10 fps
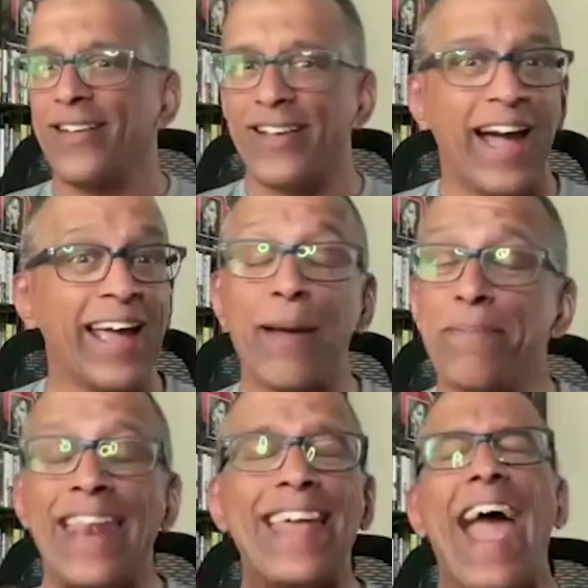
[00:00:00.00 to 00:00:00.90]
I kept
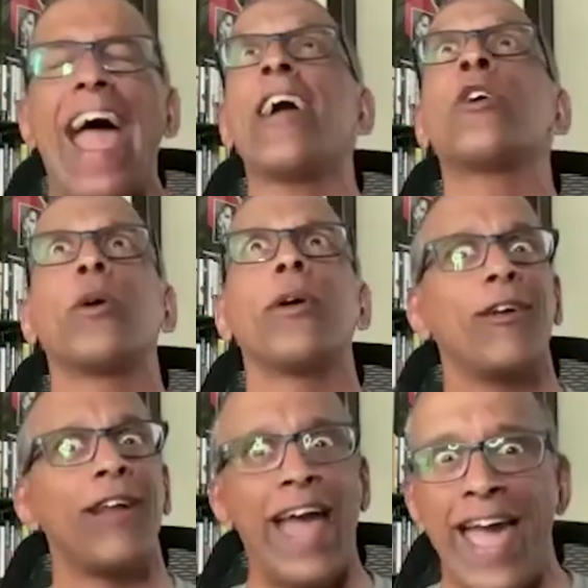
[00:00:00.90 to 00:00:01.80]
getting
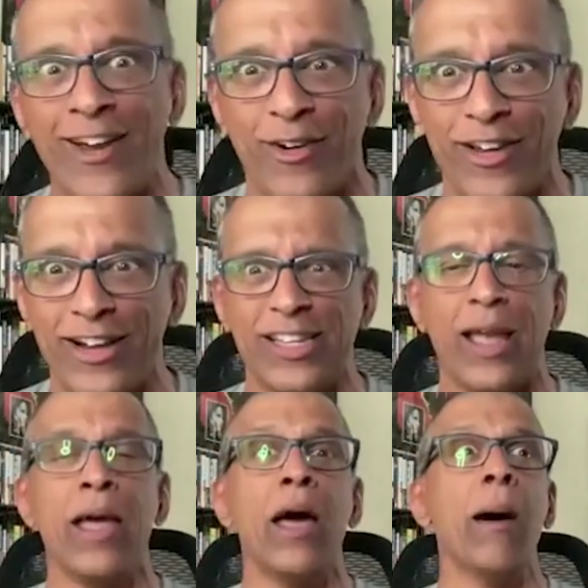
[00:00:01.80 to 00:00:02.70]
angrier and angrier. And he'd
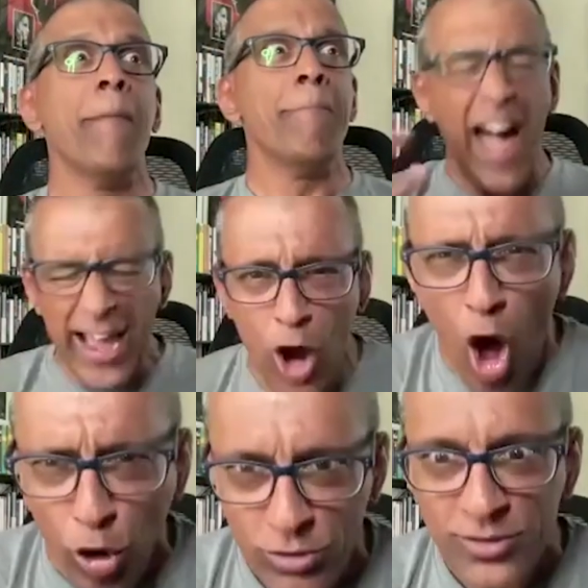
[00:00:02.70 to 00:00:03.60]
say,
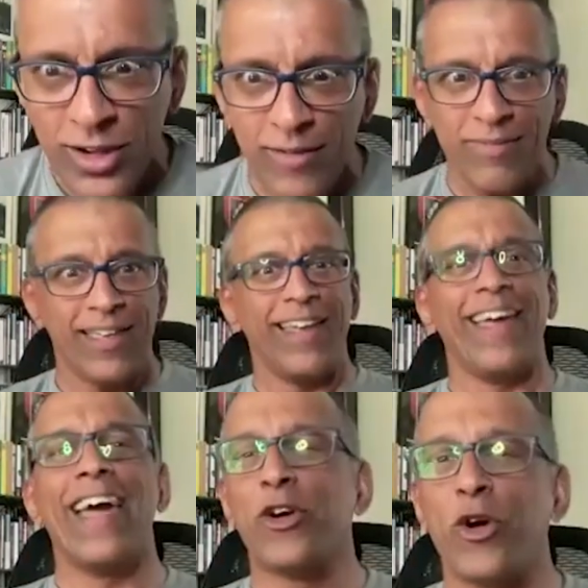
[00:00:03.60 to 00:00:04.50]
"Michael,"
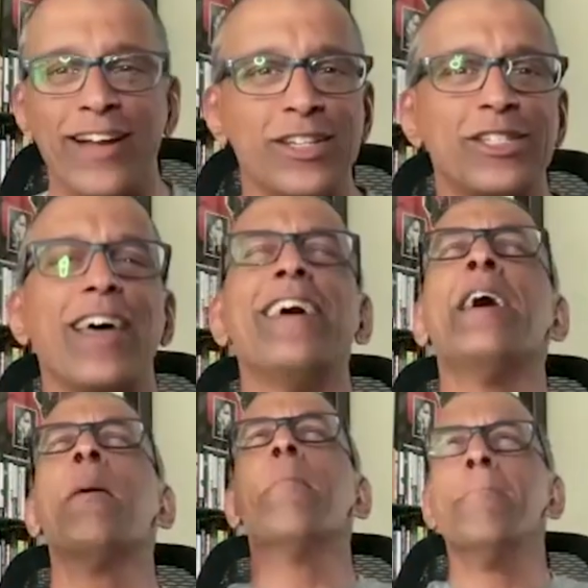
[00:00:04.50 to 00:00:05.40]
and Craig just said,
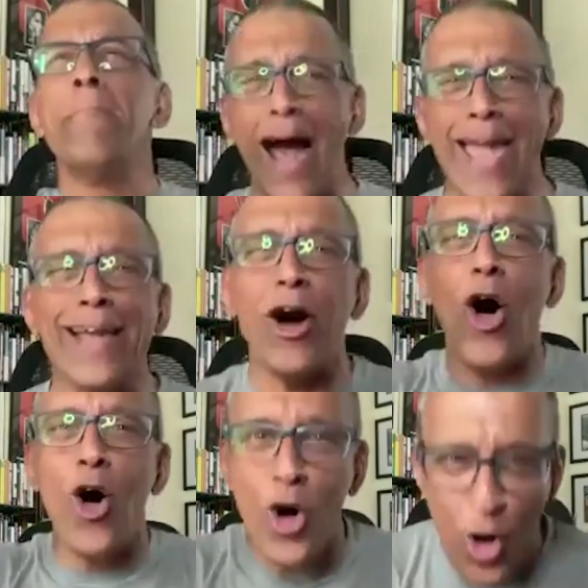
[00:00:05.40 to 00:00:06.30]

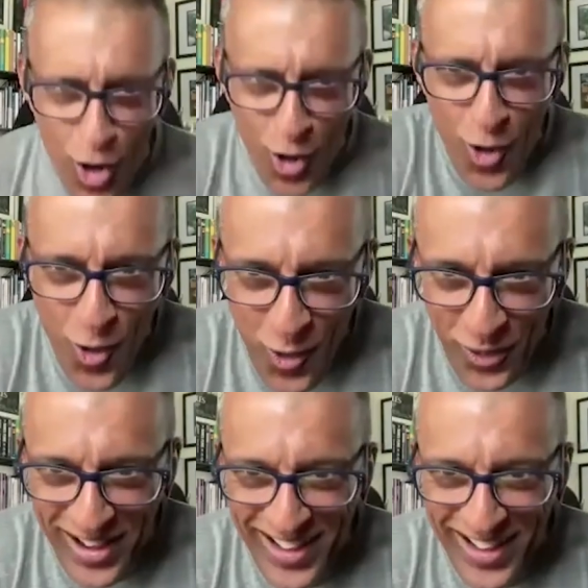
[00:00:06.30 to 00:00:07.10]
"Michael who?"